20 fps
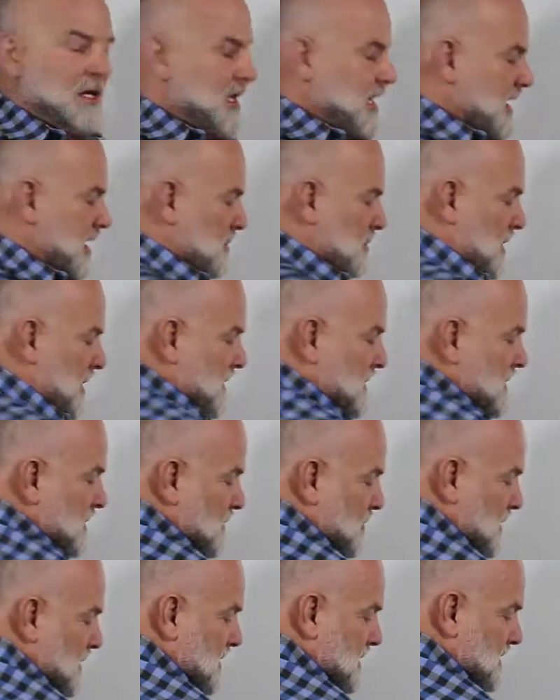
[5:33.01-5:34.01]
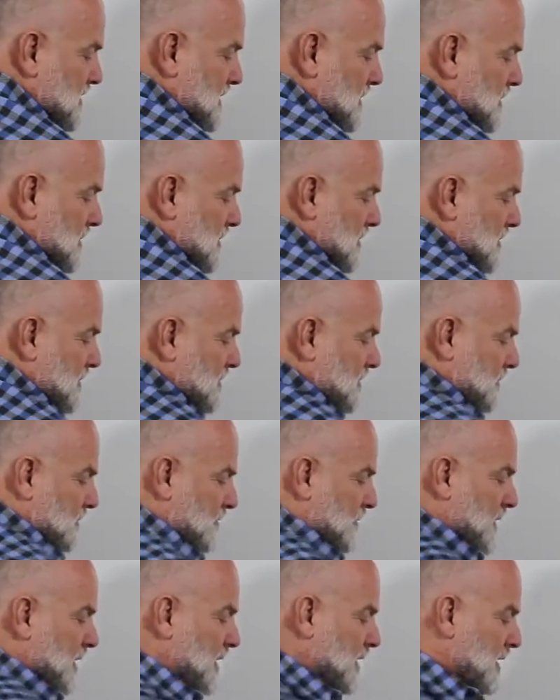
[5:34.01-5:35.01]
And it might get rid of some of them,
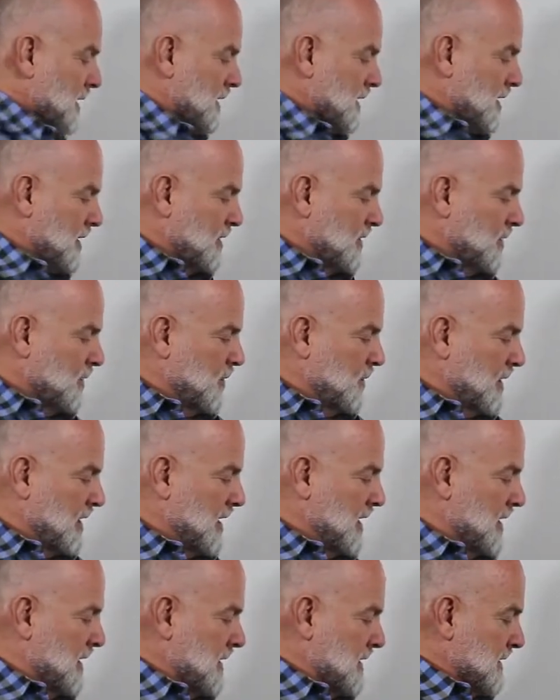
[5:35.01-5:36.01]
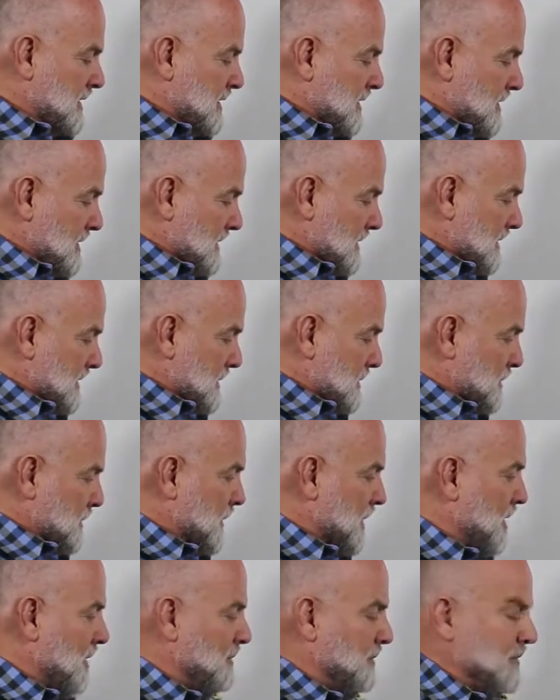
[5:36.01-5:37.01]
you know, and the
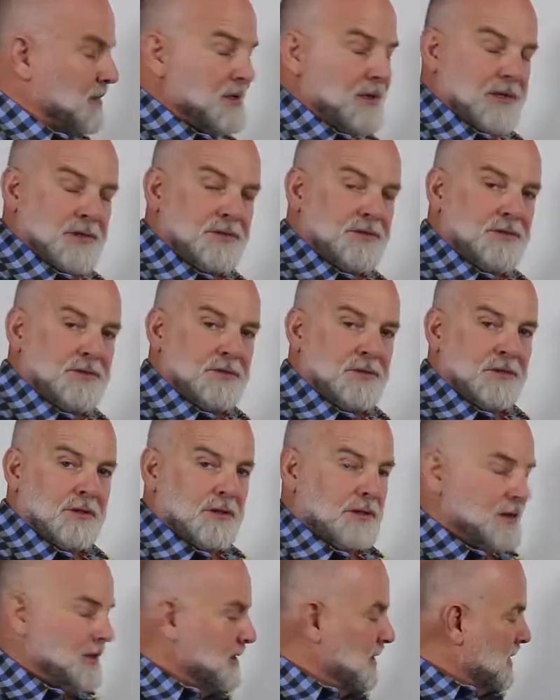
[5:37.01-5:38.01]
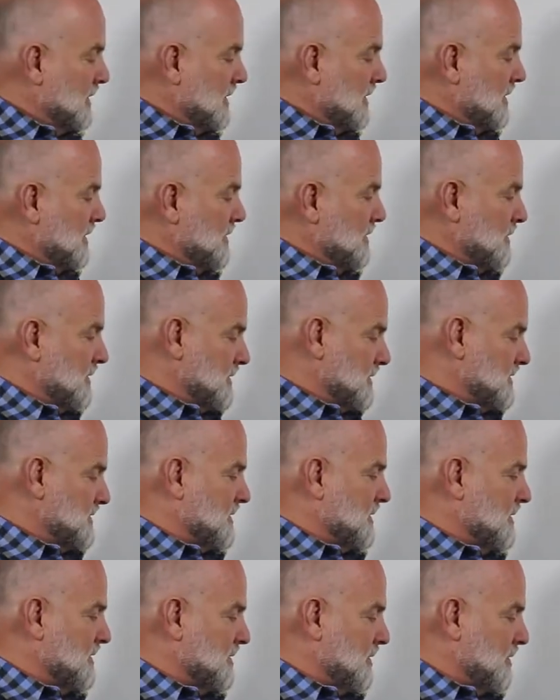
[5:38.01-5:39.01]
problem is, you can
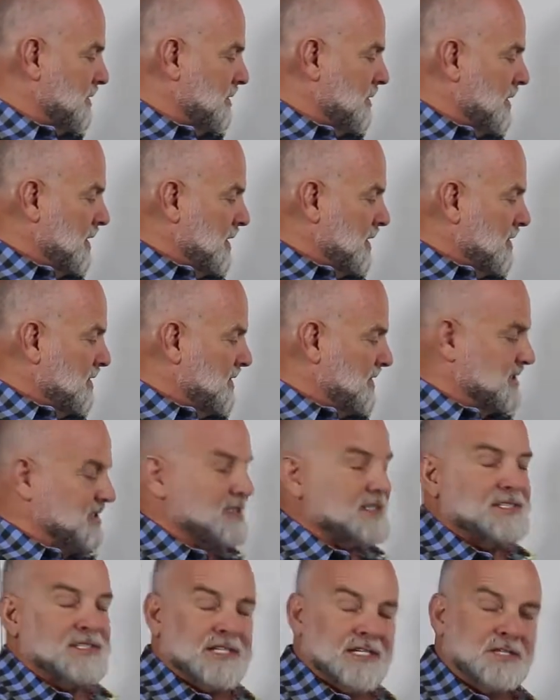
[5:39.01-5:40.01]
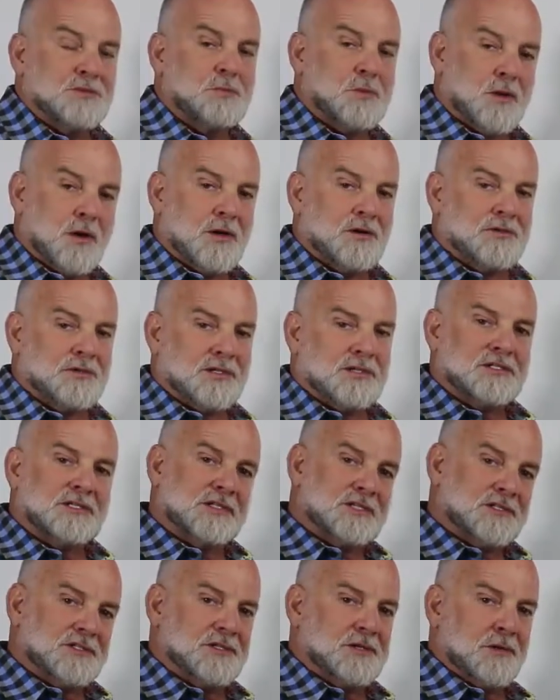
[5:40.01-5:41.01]
see here, the disease process
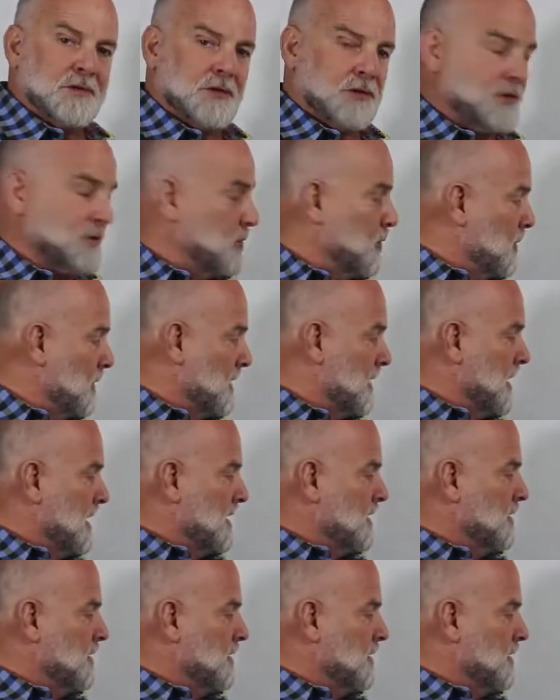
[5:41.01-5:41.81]
is still ongoing.